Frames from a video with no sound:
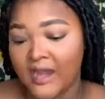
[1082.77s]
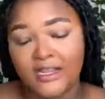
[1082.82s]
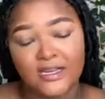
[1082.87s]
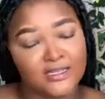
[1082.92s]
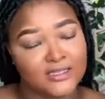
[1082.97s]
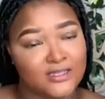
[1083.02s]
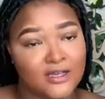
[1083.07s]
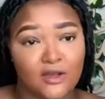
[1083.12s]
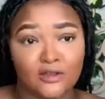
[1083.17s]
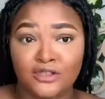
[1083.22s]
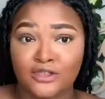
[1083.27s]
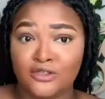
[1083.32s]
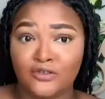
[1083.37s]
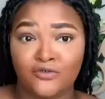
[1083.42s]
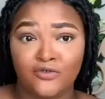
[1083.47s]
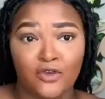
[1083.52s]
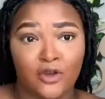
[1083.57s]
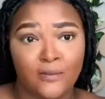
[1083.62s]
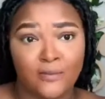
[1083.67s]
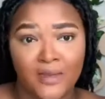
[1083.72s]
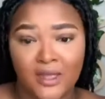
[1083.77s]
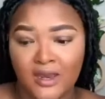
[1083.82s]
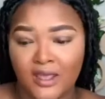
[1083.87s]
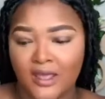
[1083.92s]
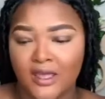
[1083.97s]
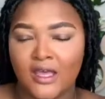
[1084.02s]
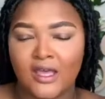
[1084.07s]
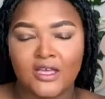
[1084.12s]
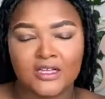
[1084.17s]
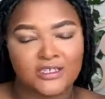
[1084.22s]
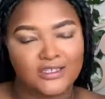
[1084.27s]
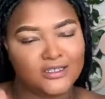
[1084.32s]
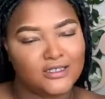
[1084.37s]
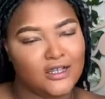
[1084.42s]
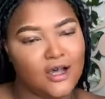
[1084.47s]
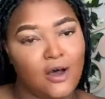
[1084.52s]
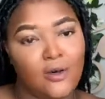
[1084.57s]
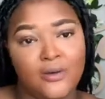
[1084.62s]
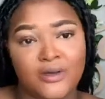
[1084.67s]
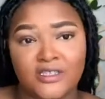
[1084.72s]
to talk to you for a minute, she's
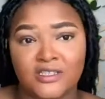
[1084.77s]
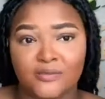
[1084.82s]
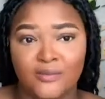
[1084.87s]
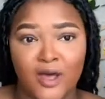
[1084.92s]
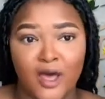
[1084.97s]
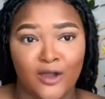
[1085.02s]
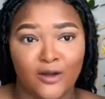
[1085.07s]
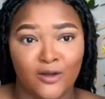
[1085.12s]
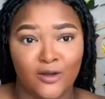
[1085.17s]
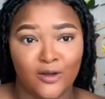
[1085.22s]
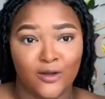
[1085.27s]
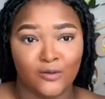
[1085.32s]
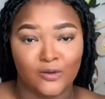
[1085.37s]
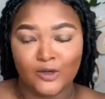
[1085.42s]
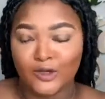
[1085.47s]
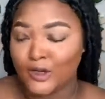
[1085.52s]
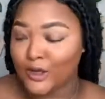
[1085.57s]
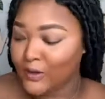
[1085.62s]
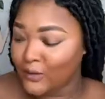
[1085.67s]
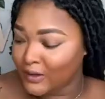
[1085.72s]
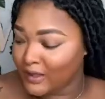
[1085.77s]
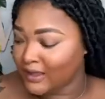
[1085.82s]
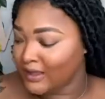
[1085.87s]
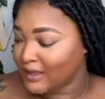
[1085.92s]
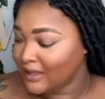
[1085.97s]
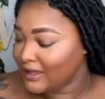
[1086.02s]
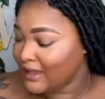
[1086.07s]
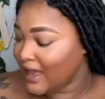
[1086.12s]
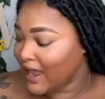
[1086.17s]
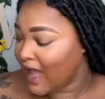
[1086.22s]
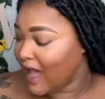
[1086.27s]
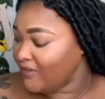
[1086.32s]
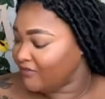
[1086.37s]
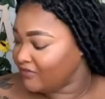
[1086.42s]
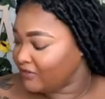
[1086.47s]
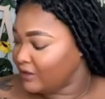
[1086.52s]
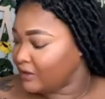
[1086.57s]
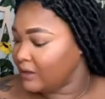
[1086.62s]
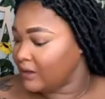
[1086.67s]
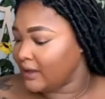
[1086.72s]
always spot on. Low key, like, I
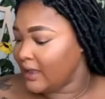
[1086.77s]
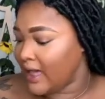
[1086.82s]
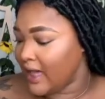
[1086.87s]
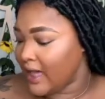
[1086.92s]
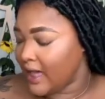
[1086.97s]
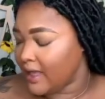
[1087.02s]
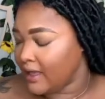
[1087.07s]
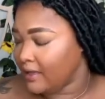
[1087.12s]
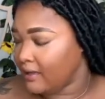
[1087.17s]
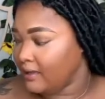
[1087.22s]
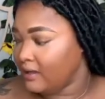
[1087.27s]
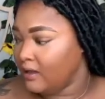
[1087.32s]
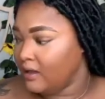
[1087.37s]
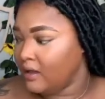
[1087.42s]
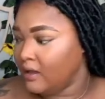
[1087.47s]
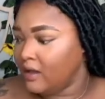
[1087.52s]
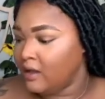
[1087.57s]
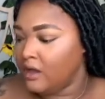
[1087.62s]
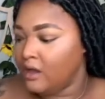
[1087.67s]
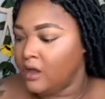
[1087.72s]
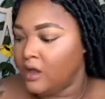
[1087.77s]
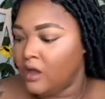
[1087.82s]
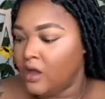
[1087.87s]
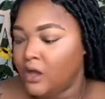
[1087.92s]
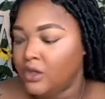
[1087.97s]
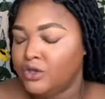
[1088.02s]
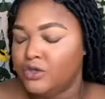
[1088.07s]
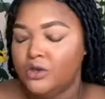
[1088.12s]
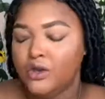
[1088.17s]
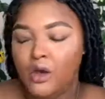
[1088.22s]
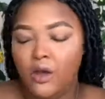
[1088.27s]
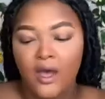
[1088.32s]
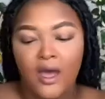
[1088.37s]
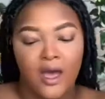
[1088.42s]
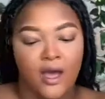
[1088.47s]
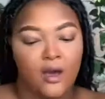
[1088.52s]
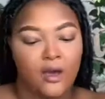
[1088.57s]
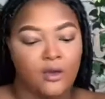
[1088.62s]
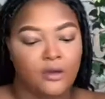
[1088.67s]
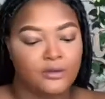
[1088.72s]
feel like, you know
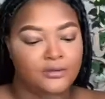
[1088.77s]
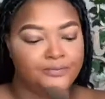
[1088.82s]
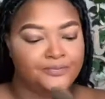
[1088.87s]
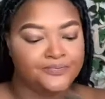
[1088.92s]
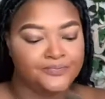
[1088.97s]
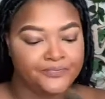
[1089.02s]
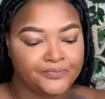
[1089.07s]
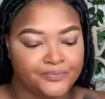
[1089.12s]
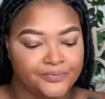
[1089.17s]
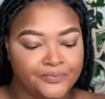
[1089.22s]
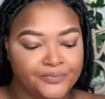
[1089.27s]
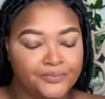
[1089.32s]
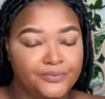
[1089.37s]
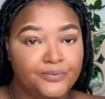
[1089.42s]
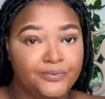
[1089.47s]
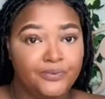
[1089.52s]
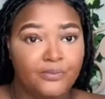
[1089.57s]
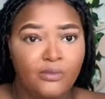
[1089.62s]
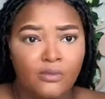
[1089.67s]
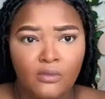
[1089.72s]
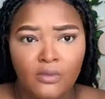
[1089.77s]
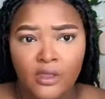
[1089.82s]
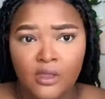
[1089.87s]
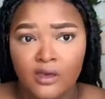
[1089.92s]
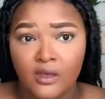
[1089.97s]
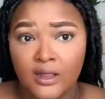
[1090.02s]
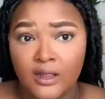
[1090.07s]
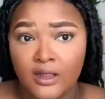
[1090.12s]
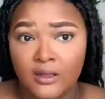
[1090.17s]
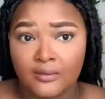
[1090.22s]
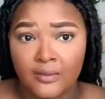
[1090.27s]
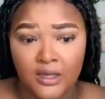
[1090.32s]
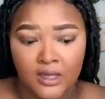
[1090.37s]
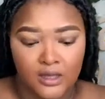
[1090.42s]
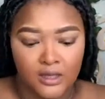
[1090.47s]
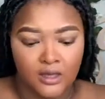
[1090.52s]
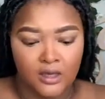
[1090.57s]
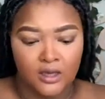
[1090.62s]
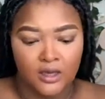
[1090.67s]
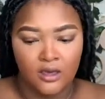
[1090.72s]
how, let
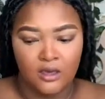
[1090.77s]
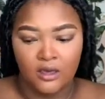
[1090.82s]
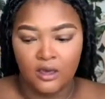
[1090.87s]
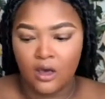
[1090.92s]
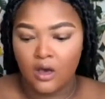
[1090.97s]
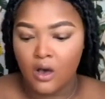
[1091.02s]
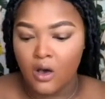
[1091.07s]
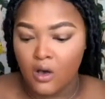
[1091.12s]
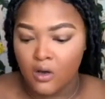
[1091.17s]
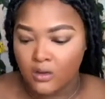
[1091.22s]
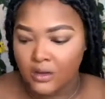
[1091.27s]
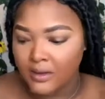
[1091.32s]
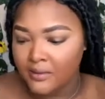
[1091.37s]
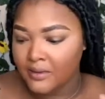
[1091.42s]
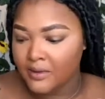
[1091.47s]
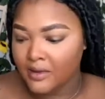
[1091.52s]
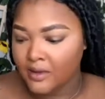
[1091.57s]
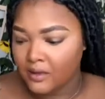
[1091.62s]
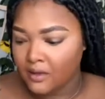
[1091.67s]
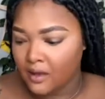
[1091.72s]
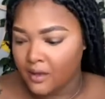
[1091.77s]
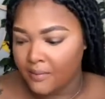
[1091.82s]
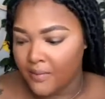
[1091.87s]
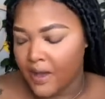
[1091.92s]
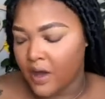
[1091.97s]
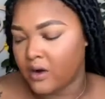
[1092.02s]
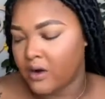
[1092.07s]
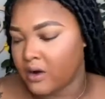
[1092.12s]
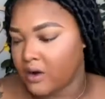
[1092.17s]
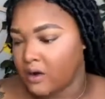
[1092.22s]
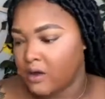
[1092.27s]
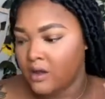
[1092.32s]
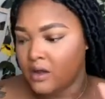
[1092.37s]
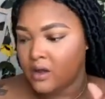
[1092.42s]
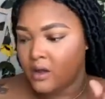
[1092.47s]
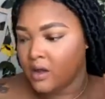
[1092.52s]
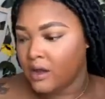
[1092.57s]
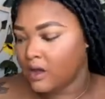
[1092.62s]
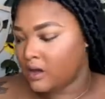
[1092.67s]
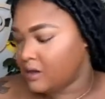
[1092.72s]
me powder
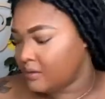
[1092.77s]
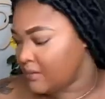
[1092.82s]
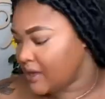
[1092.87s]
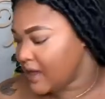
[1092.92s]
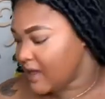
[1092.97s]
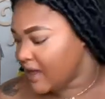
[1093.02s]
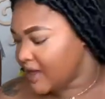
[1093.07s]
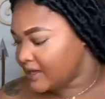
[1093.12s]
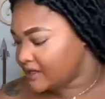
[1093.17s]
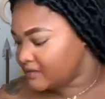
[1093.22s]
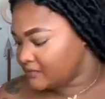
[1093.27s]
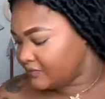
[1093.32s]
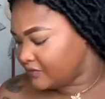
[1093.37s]
under my eyes